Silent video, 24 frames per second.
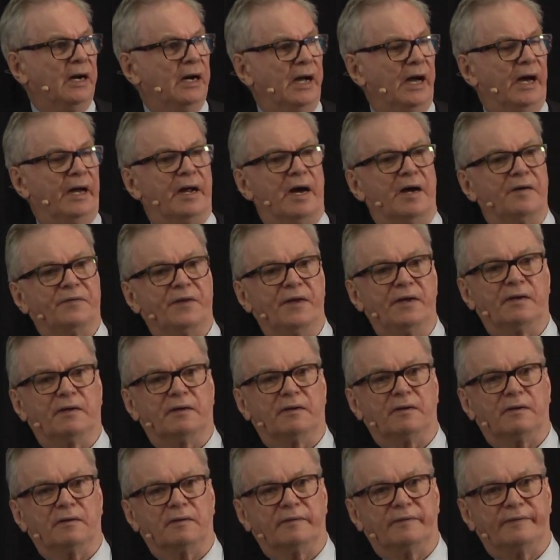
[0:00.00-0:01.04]
And I think
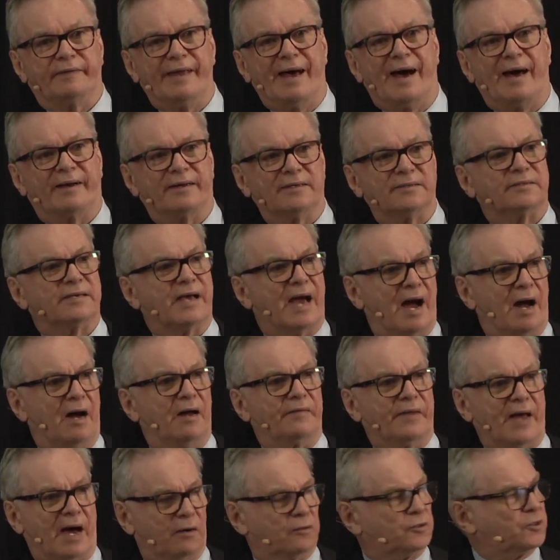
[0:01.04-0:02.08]
that has ha
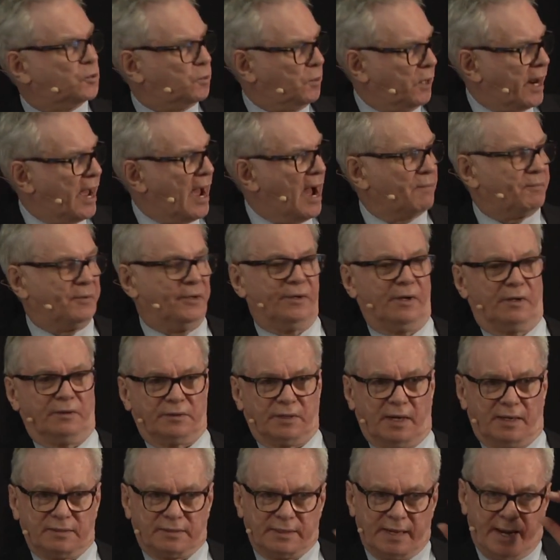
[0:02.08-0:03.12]
that's what happened on
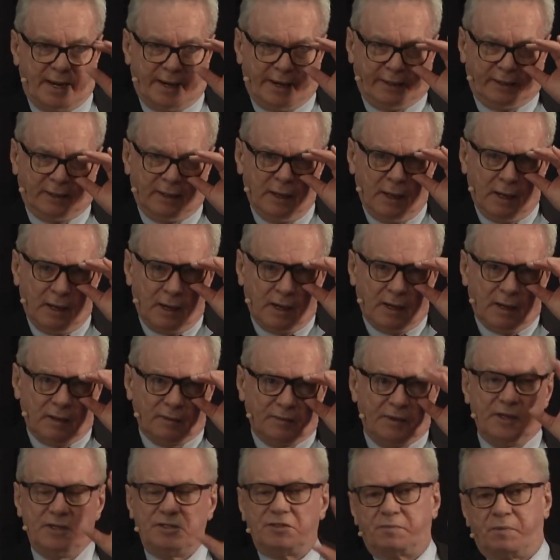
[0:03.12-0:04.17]
Titanic.
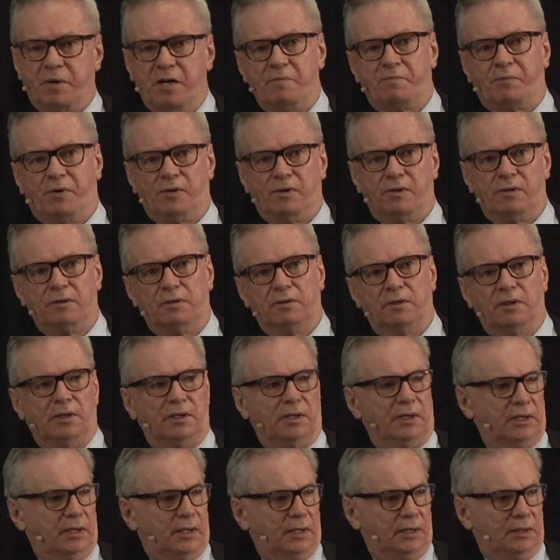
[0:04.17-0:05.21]
These people
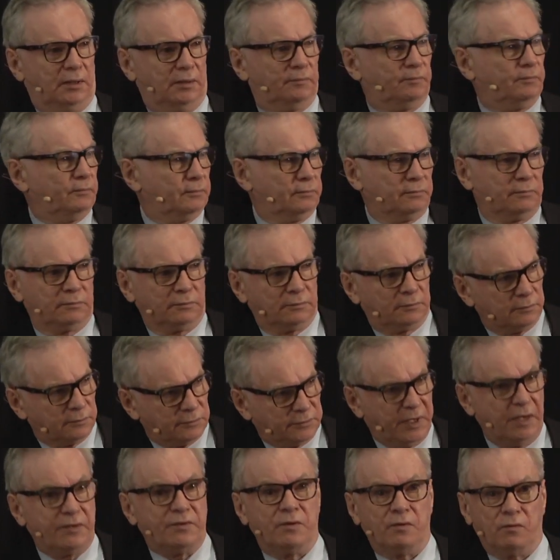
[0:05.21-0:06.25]
um,
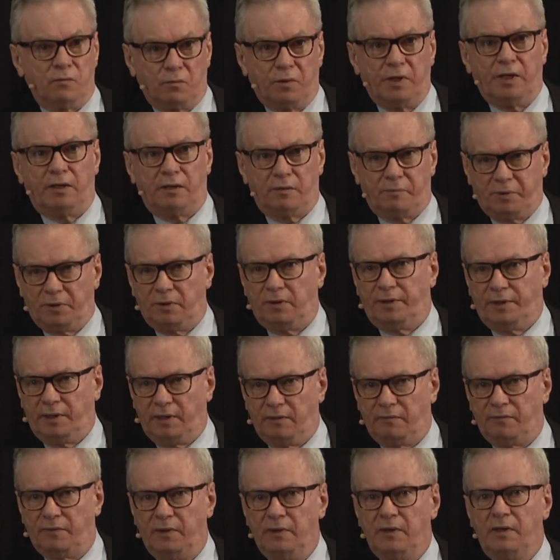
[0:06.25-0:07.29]
didn't really
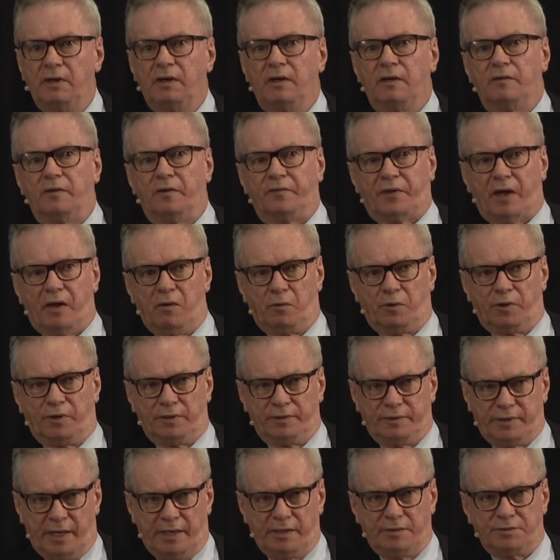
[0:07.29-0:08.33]
believe that they were
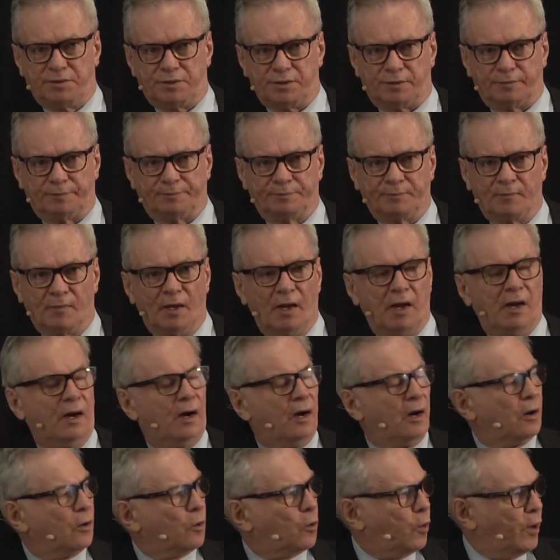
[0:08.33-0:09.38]
in danger.
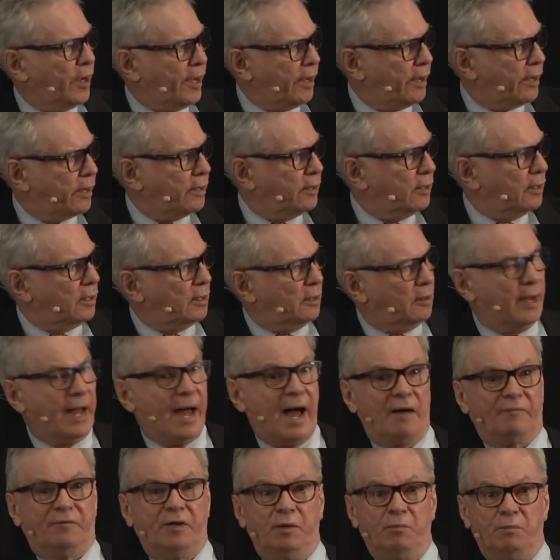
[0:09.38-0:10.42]
Quigg,
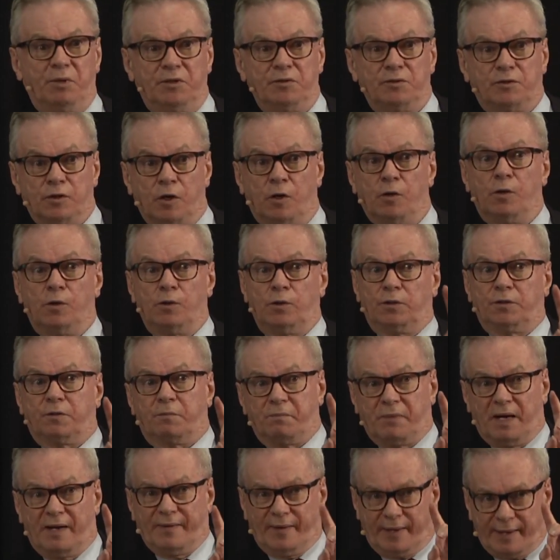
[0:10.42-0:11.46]
having been told
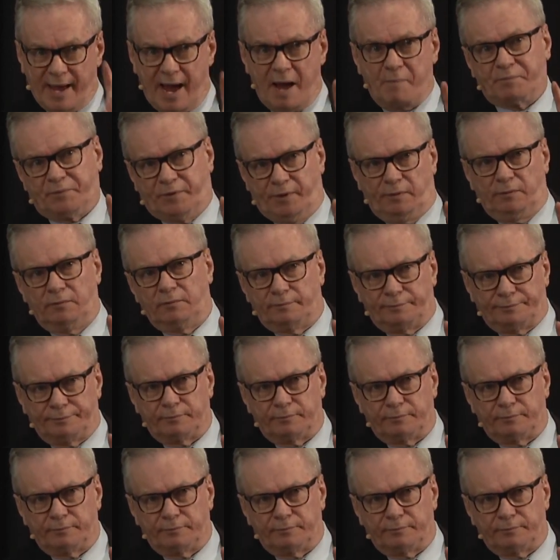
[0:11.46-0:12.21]
by the captain,